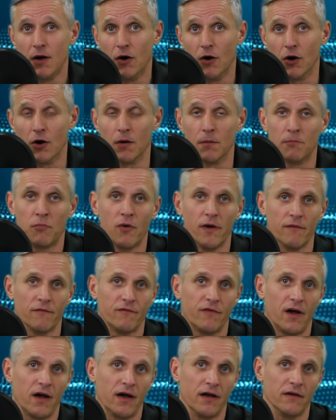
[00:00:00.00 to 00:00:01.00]
or
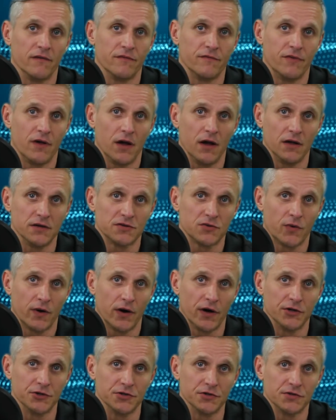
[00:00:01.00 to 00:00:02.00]
0.5
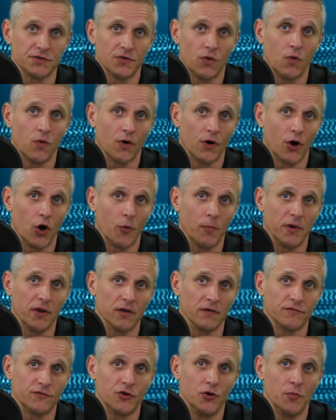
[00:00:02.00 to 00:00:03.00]
square inches, or an
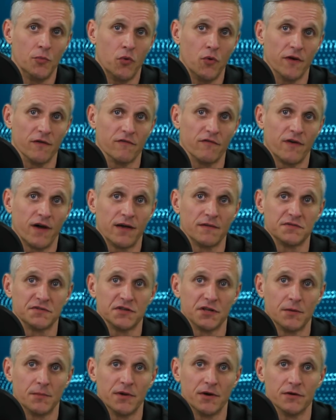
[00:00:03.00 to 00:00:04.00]
opening of 2.5
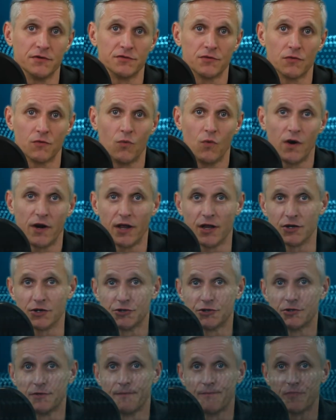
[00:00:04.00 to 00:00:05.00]
centimeters or 1
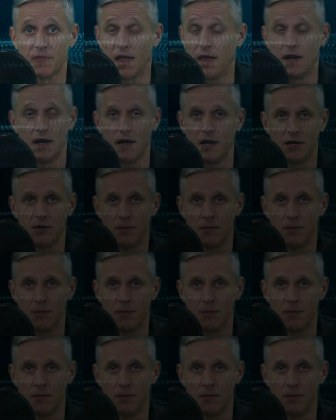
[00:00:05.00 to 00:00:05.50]
inch in any